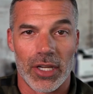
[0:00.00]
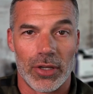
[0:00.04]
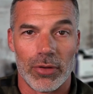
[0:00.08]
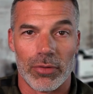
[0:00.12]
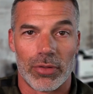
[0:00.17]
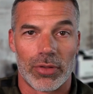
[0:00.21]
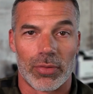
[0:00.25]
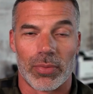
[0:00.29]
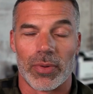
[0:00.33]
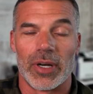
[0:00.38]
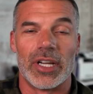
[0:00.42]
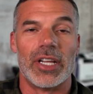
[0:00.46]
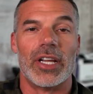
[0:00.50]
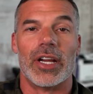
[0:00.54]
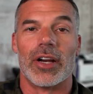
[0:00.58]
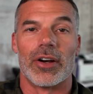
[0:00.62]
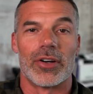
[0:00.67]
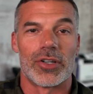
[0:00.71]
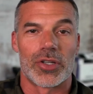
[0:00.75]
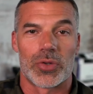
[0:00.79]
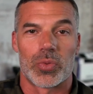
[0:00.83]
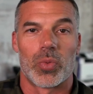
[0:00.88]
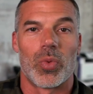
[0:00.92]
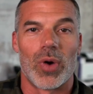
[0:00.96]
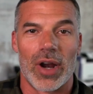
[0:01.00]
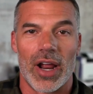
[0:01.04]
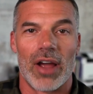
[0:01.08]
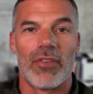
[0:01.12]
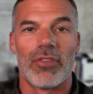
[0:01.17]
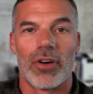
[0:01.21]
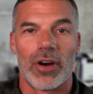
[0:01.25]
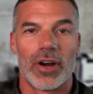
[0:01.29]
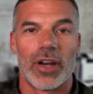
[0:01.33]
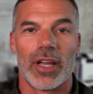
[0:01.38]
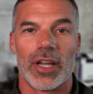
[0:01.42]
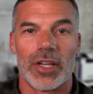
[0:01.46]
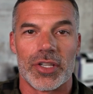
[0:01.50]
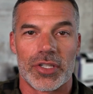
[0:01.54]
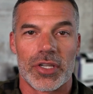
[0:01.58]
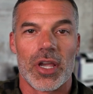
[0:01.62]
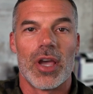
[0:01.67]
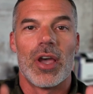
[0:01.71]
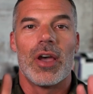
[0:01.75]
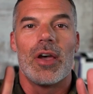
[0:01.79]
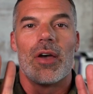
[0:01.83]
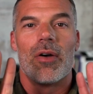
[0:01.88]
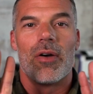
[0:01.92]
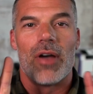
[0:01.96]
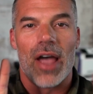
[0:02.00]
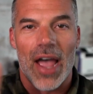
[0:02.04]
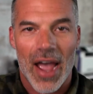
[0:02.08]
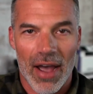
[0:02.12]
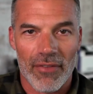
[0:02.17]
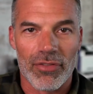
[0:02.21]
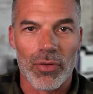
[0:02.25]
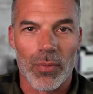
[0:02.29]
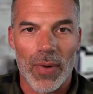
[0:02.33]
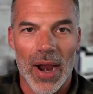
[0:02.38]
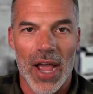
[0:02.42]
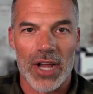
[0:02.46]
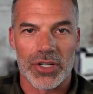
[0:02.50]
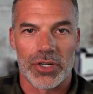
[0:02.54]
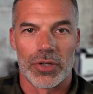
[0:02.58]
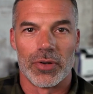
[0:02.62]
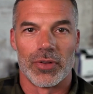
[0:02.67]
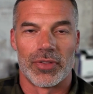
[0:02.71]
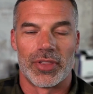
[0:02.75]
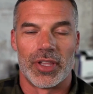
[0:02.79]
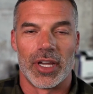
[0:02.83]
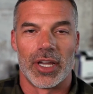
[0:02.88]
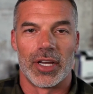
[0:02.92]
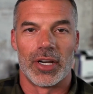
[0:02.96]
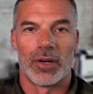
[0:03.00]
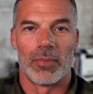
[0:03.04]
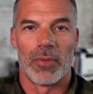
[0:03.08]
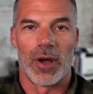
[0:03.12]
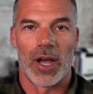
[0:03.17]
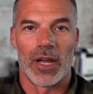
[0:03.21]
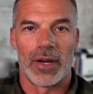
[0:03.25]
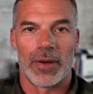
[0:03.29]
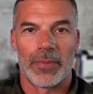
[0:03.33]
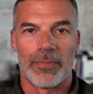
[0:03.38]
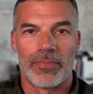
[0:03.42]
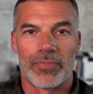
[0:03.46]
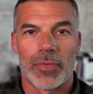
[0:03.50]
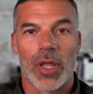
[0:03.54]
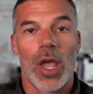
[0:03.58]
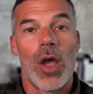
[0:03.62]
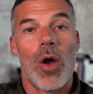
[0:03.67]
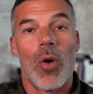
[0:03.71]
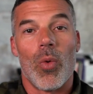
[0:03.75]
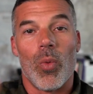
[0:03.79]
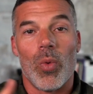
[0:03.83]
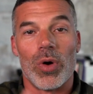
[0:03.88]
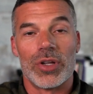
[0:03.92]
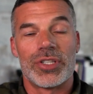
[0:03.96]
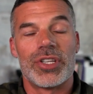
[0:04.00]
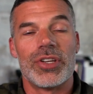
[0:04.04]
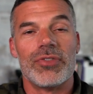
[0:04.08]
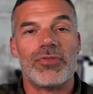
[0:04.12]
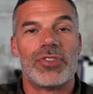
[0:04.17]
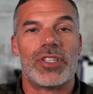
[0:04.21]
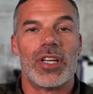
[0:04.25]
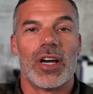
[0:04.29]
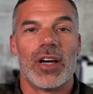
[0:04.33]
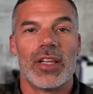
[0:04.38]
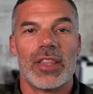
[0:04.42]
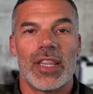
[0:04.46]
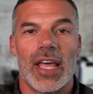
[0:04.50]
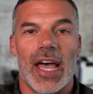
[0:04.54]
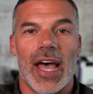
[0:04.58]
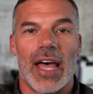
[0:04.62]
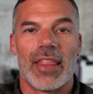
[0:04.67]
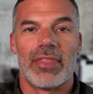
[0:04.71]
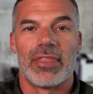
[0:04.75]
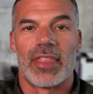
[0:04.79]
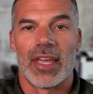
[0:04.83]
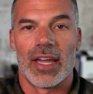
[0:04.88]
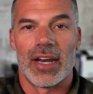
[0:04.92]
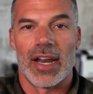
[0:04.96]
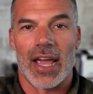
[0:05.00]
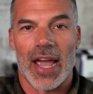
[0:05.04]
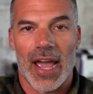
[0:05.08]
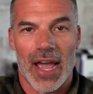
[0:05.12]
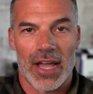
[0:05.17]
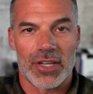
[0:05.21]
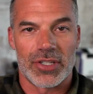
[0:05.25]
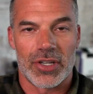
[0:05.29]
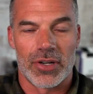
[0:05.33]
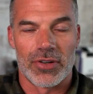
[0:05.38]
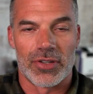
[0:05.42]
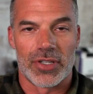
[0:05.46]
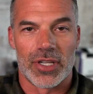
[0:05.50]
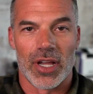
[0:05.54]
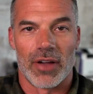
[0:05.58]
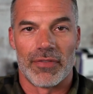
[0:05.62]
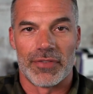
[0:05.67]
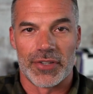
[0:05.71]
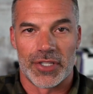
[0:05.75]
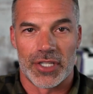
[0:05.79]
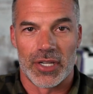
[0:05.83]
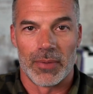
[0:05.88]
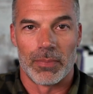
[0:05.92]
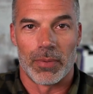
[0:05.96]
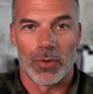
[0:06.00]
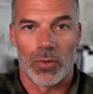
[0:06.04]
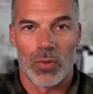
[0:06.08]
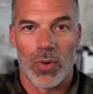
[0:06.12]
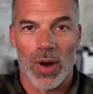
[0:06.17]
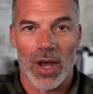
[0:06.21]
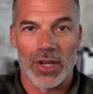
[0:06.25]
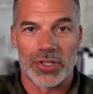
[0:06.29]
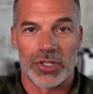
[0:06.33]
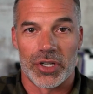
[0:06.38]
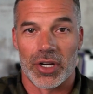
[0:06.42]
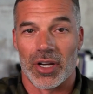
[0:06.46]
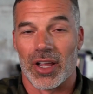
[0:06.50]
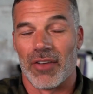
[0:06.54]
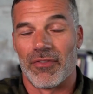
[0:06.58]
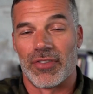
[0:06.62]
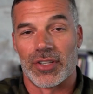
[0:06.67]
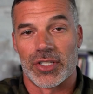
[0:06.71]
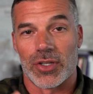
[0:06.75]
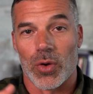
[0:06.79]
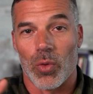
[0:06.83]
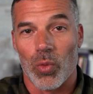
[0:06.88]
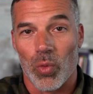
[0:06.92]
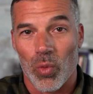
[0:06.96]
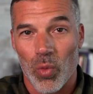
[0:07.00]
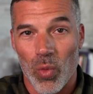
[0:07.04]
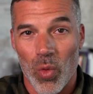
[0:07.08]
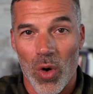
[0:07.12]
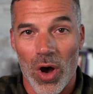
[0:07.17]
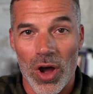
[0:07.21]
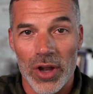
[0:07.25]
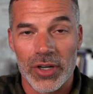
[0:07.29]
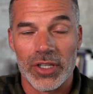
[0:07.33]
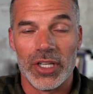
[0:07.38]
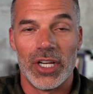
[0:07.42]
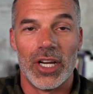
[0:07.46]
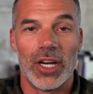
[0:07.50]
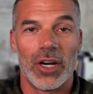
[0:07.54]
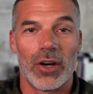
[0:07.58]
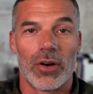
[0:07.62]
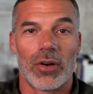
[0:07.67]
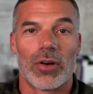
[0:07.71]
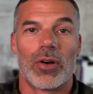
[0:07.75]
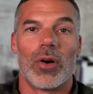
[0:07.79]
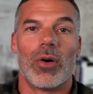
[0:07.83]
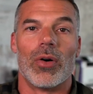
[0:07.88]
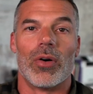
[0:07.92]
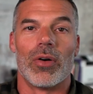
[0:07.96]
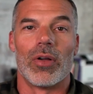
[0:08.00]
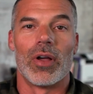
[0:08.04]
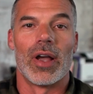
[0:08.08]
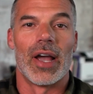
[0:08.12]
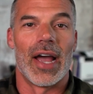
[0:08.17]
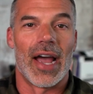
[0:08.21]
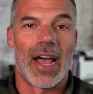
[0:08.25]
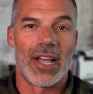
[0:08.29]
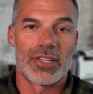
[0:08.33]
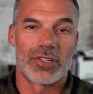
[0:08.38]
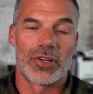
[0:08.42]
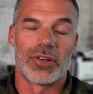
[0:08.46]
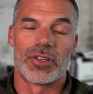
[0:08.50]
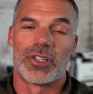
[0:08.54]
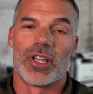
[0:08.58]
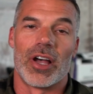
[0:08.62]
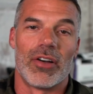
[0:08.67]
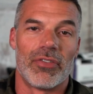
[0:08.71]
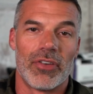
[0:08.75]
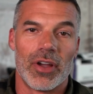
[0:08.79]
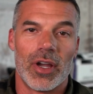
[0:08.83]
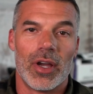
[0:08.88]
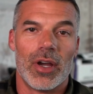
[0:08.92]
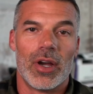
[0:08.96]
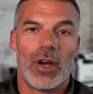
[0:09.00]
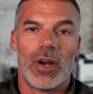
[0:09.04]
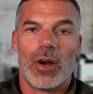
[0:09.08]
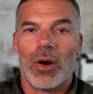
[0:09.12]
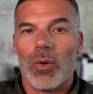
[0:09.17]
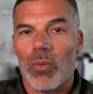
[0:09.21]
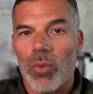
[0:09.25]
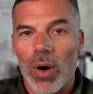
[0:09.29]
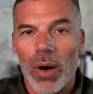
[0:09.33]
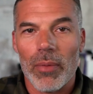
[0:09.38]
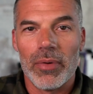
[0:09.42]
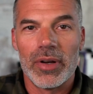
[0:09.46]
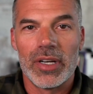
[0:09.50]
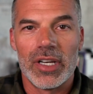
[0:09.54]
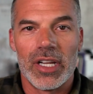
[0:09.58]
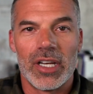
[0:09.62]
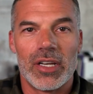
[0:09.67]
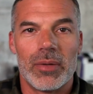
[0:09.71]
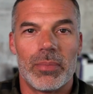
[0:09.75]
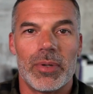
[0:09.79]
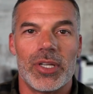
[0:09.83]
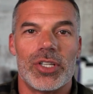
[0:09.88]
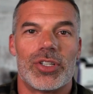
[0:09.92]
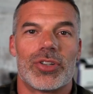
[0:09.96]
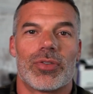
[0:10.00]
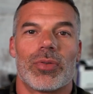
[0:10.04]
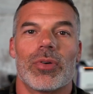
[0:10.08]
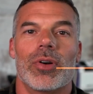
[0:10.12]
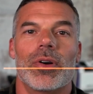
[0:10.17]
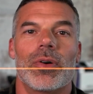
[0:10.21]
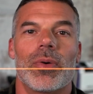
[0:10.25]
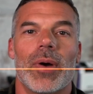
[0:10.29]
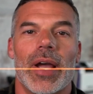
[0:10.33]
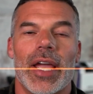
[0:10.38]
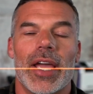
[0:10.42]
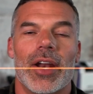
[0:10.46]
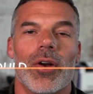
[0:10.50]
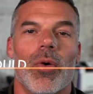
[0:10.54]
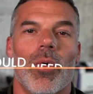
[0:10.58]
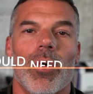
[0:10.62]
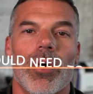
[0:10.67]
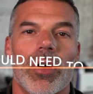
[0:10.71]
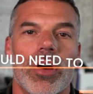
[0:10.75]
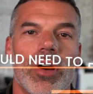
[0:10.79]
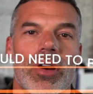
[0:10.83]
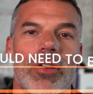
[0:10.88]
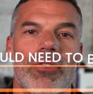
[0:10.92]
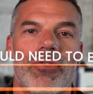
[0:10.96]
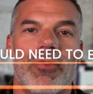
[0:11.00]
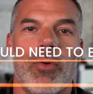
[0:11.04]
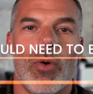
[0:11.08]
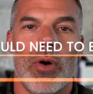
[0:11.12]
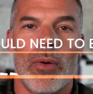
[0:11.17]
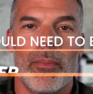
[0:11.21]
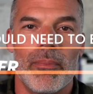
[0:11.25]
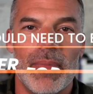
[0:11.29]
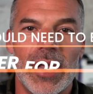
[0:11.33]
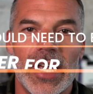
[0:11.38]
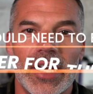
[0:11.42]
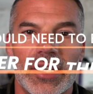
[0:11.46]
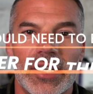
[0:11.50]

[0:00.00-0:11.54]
you 3 years, whatever it is, have the rational thing in your mind. Once you've done that, then ask yourself a simple question. If it's a 1 year goal, ask yourself, what would need to be true in order for me